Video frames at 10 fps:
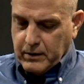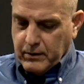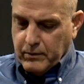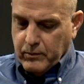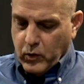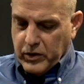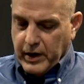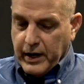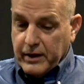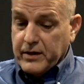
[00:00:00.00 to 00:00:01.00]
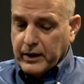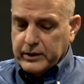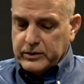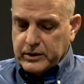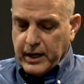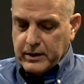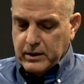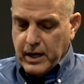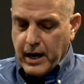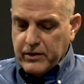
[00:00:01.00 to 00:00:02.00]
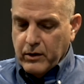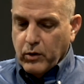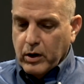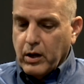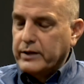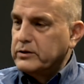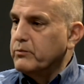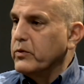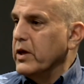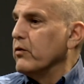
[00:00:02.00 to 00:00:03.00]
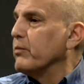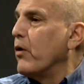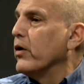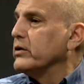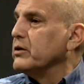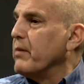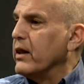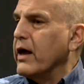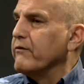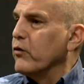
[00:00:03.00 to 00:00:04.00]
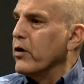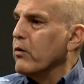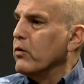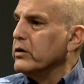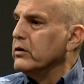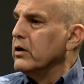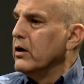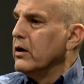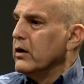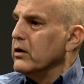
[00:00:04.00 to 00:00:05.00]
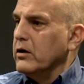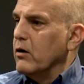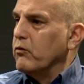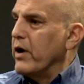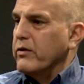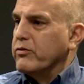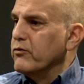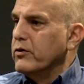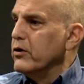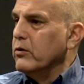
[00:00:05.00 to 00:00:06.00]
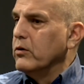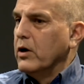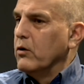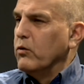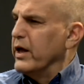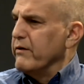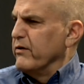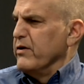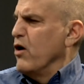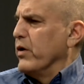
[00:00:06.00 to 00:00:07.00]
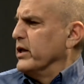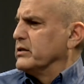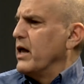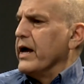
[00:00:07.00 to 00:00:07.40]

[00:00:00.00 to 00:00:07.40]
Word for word: more than anything is that yeah, there were lots of there were points in my life where I wondered, you know, right through, will I ever know what it's like?